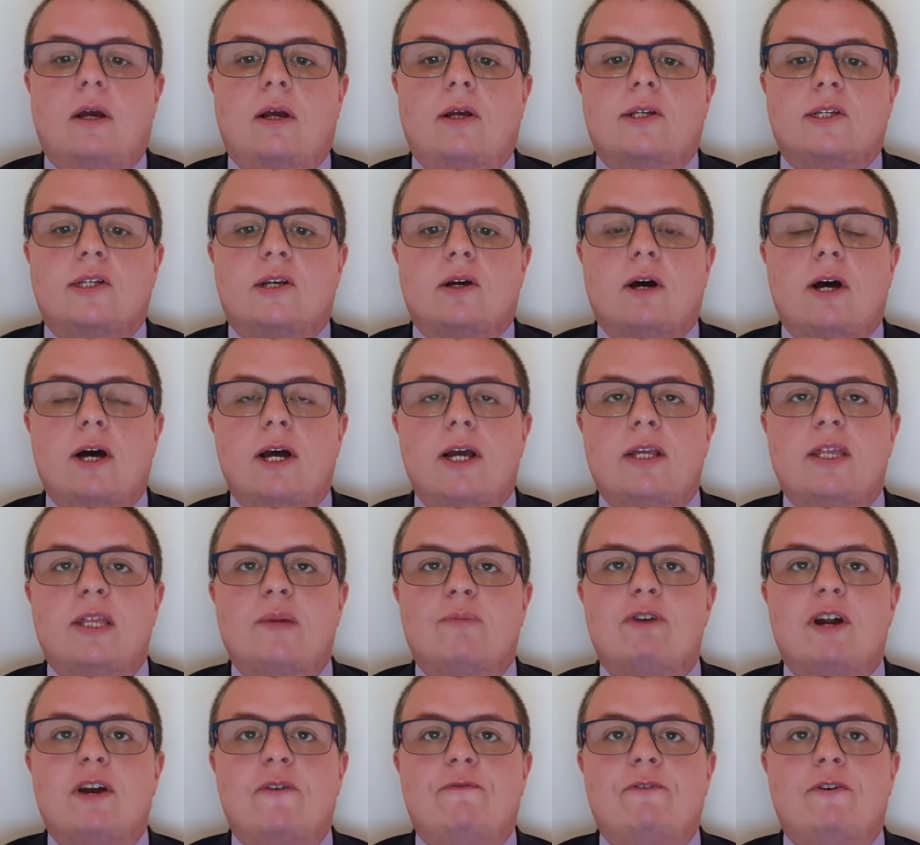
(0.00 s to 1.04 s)
So like the
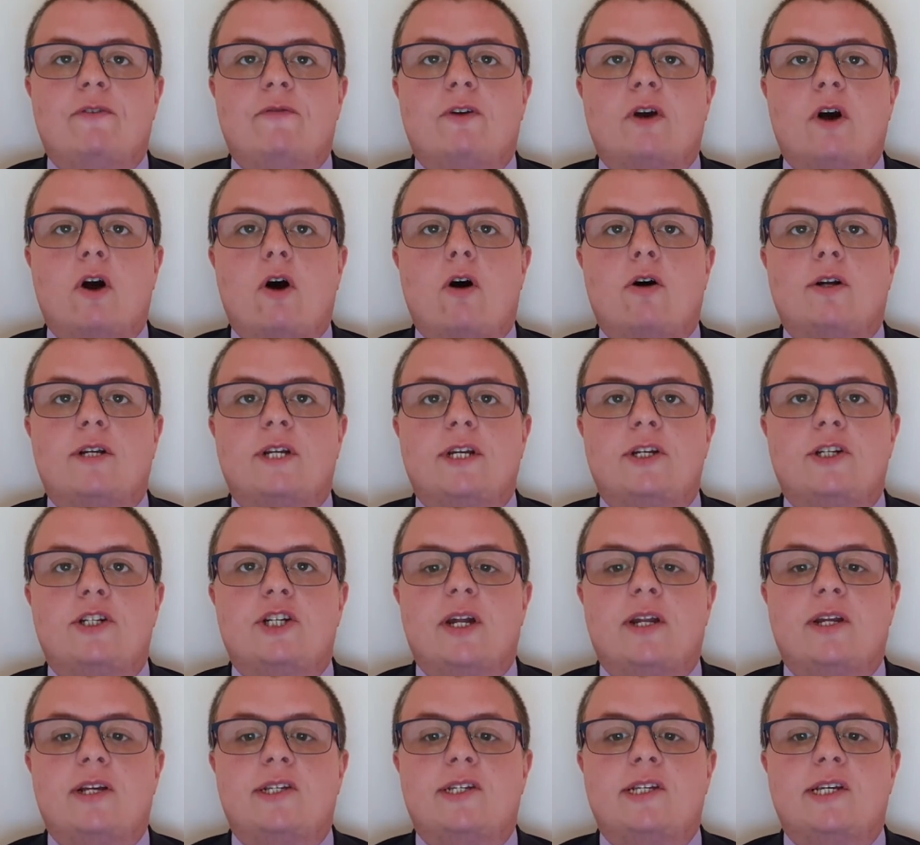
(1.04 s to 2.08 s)
breath of God in
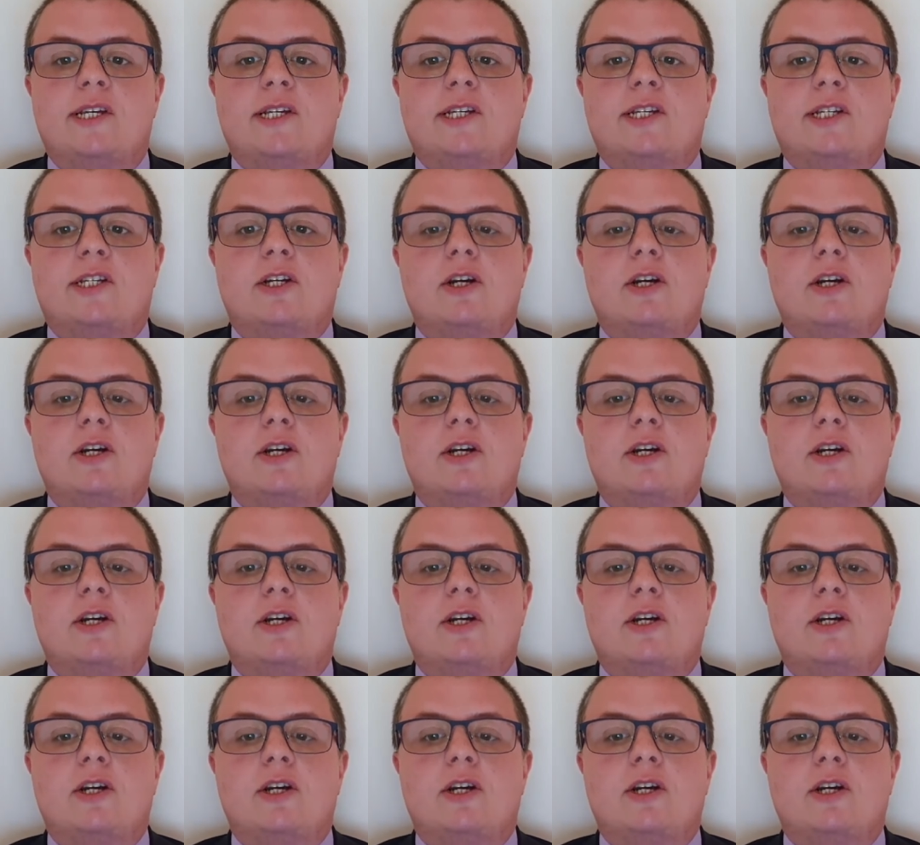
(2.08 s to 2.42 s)
Genesis